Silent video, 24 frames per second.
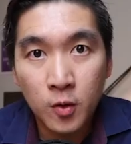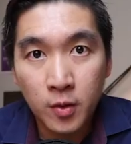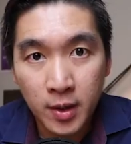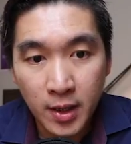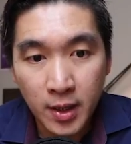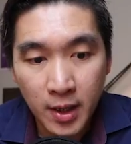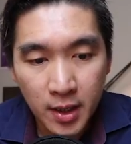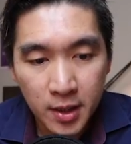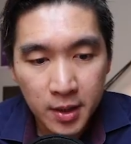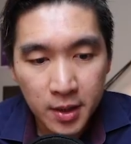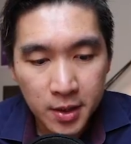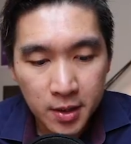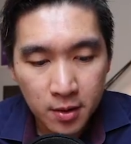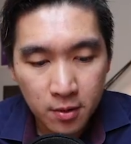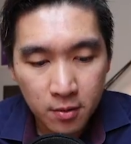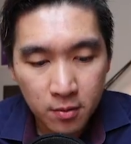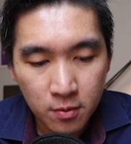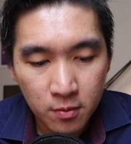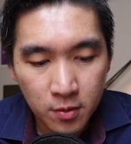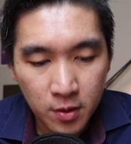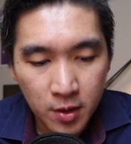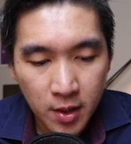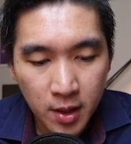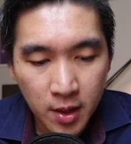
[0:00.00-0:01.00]
Okay,
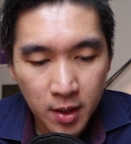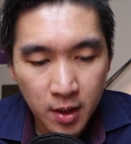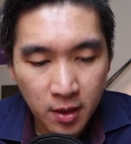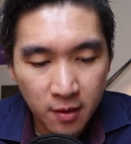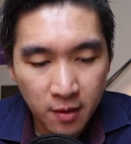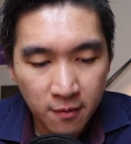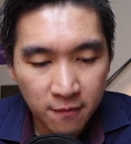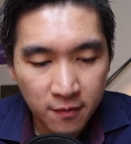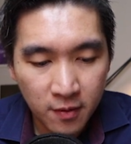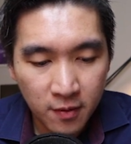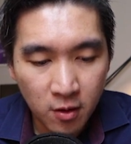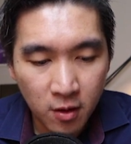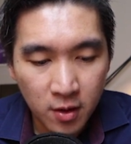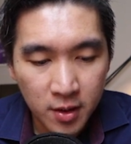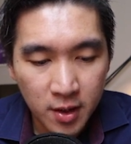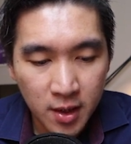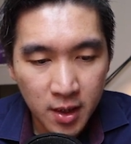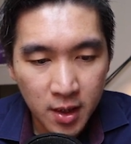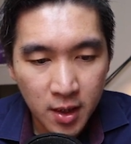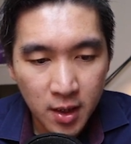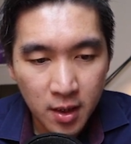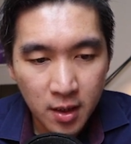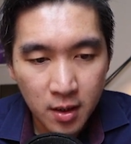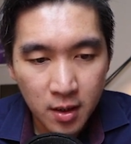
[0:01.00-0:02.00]
so you can give
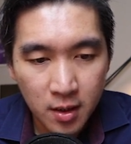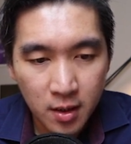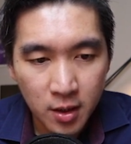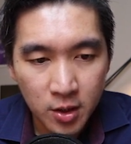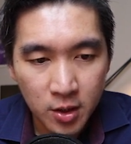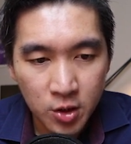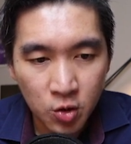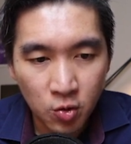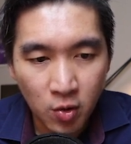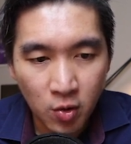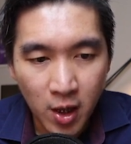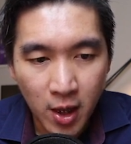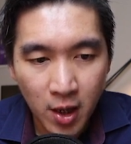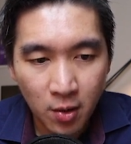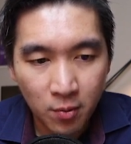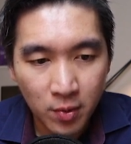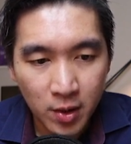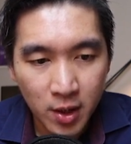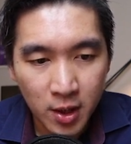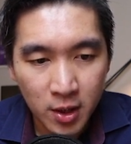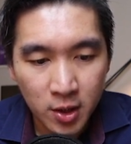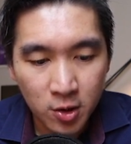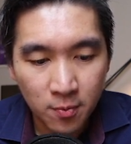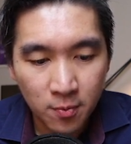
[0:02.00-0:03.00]
Conda a try
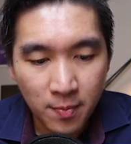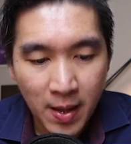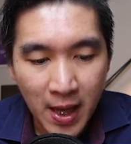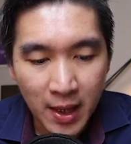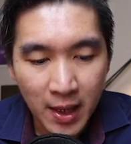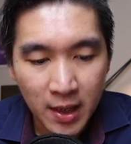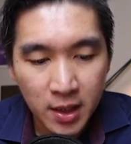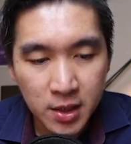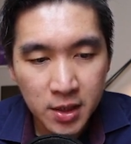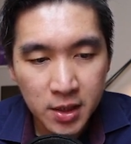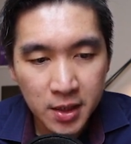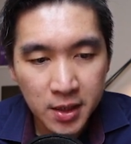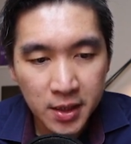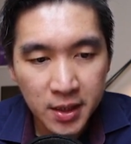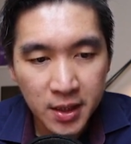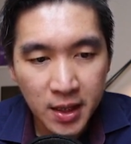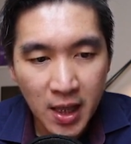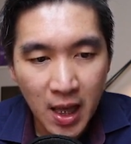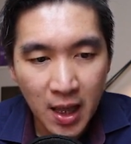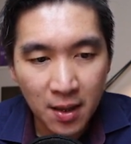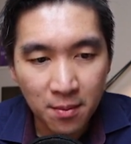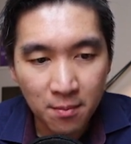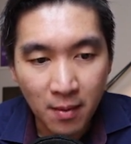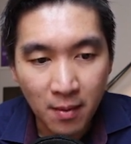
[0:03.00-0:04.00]
with other packages
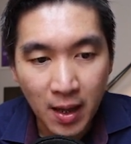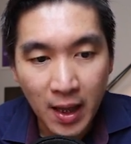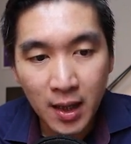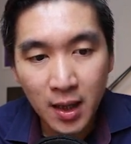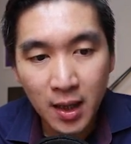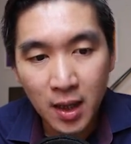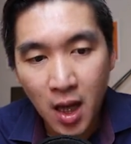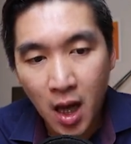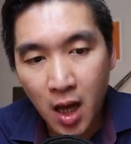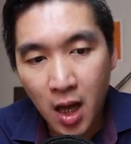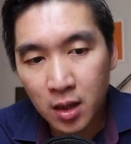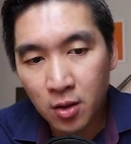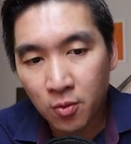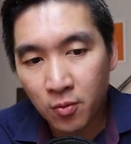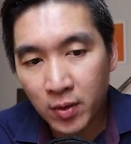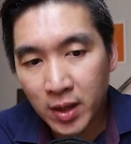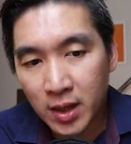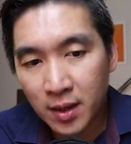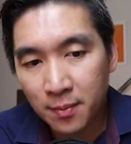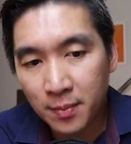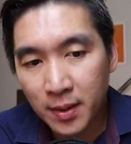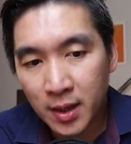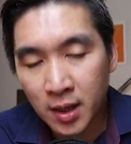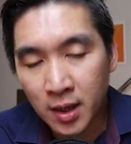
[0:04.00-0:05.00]
that might not
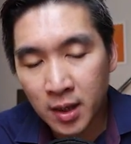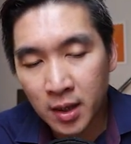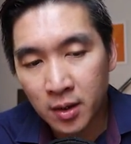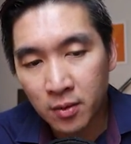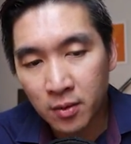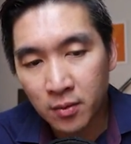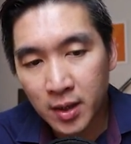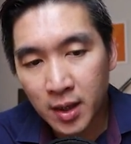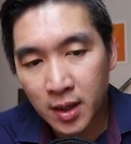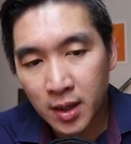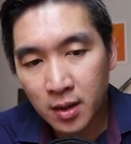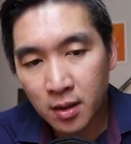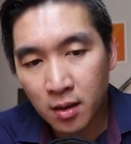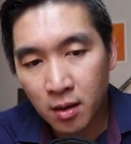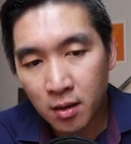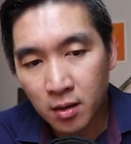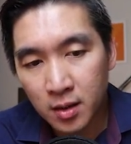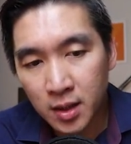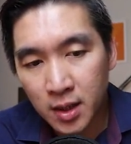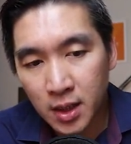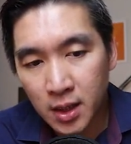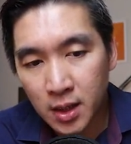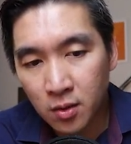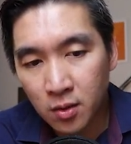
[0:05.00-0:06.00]
already be included
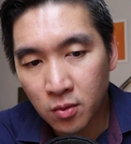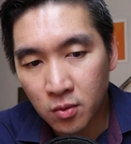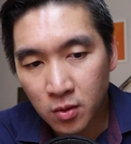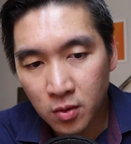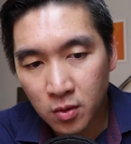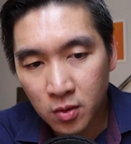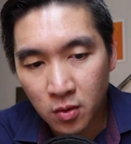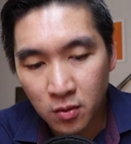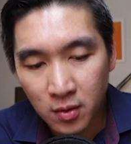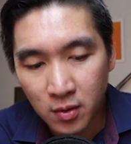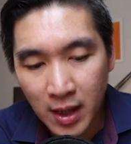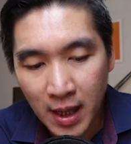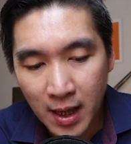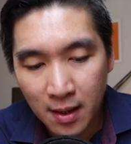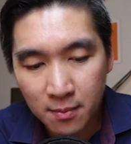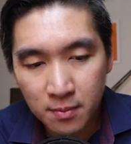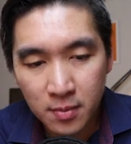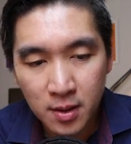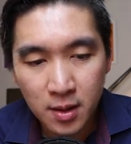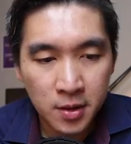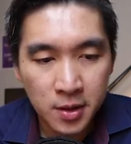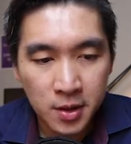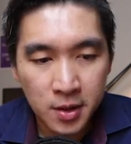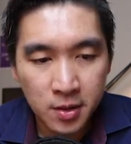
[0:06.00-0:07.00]
on the Google
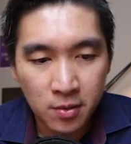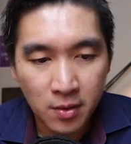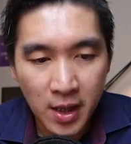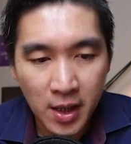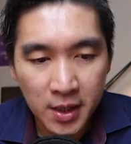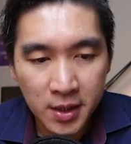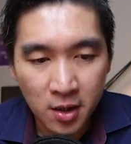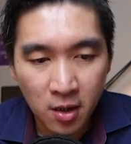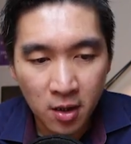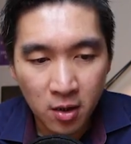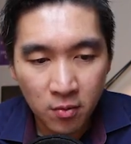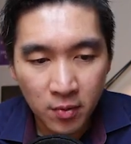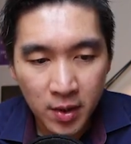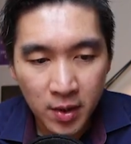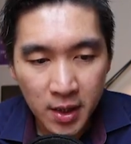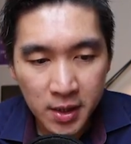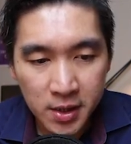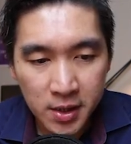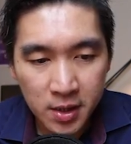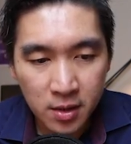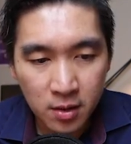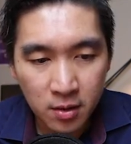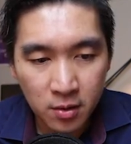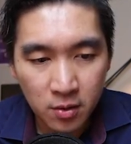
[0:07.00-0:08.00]
Colab. So as
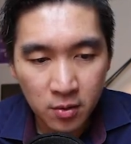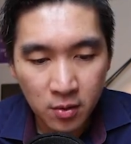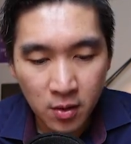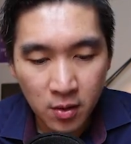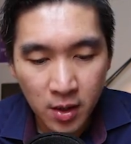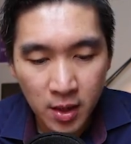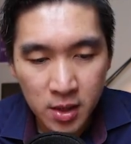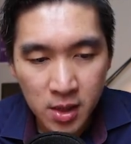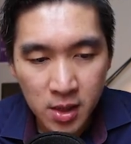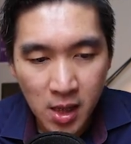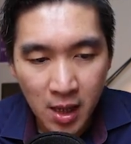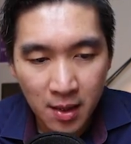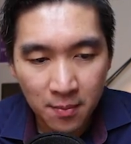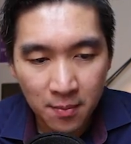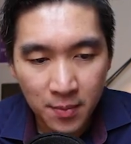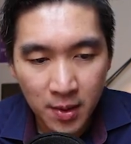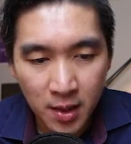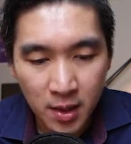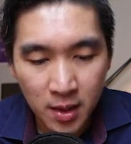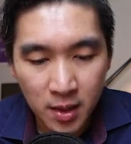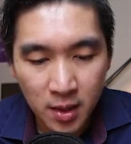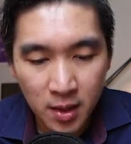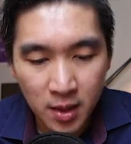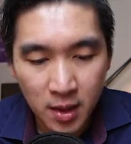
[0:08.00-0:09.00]
always, you can type
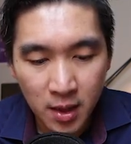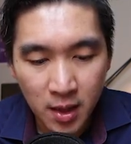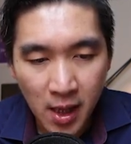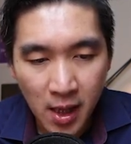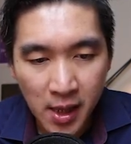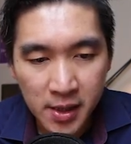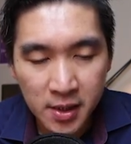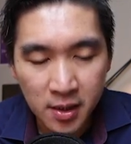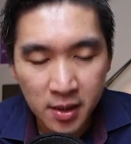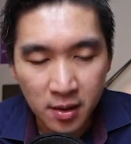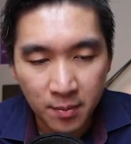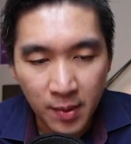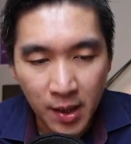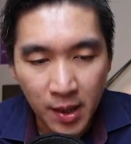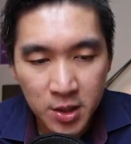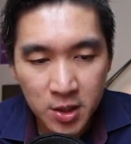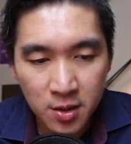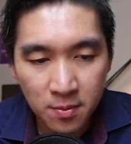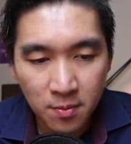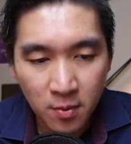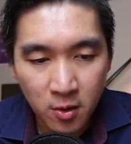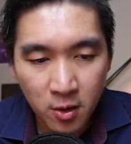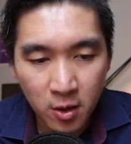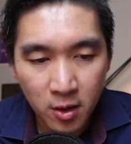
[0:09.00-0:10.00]
in the
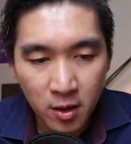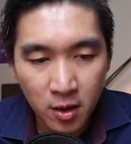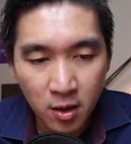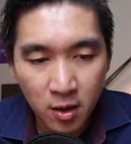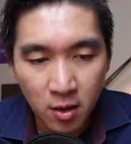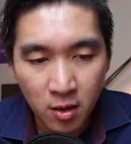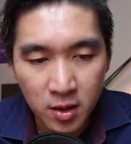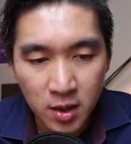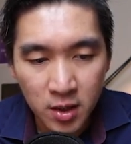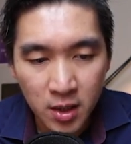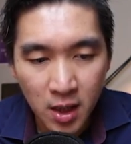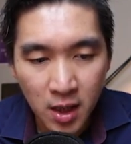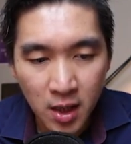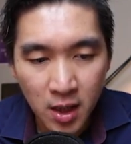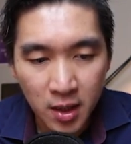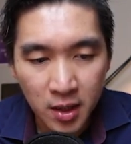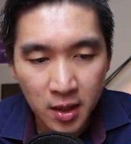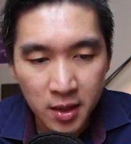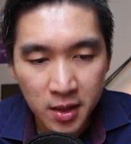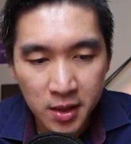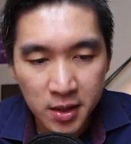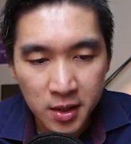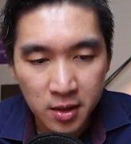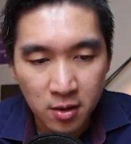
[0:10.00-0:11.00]
exclamation mark, Conda
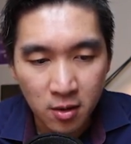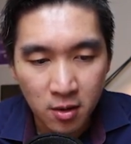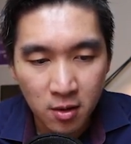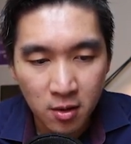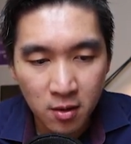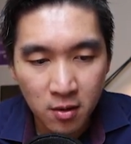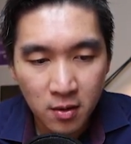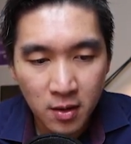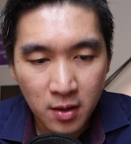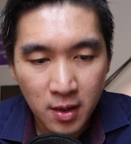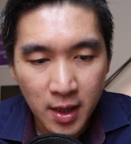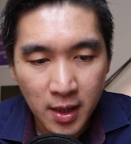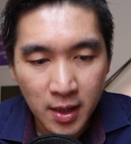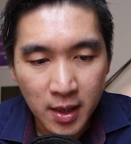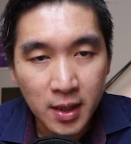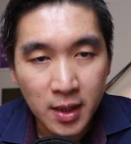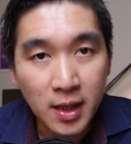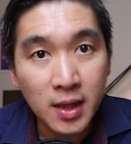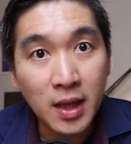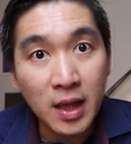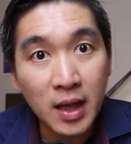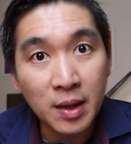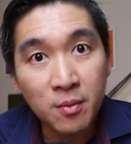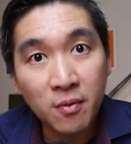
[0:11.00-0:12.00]
install, and then
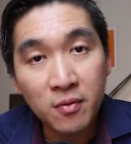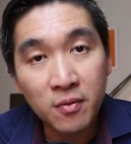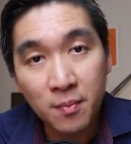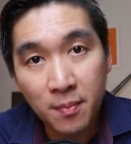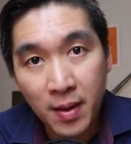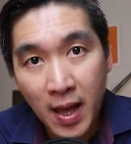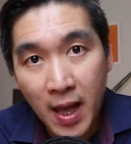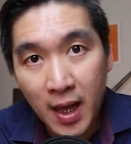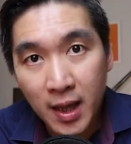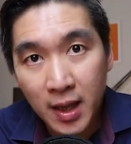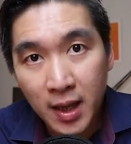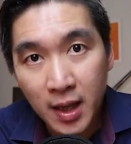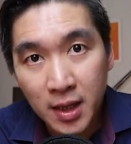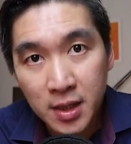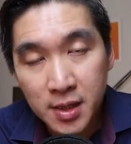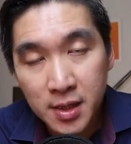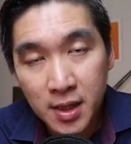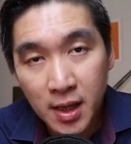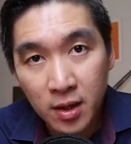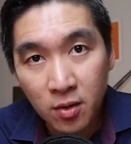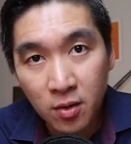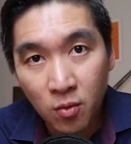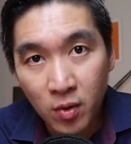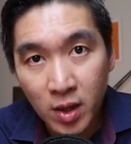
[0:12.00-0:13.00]
the name of the package
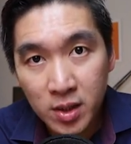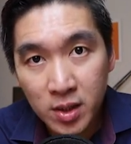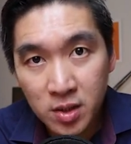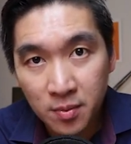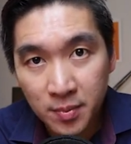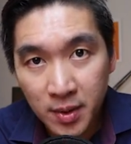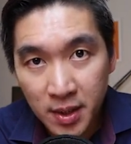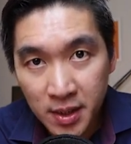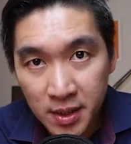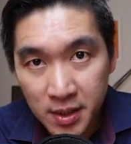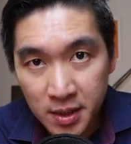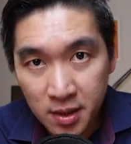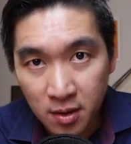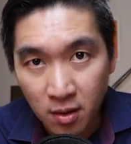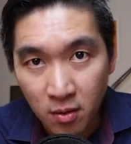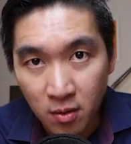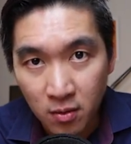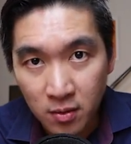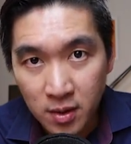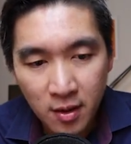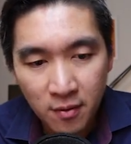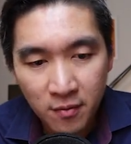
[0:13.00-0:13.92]
that you want to be installed.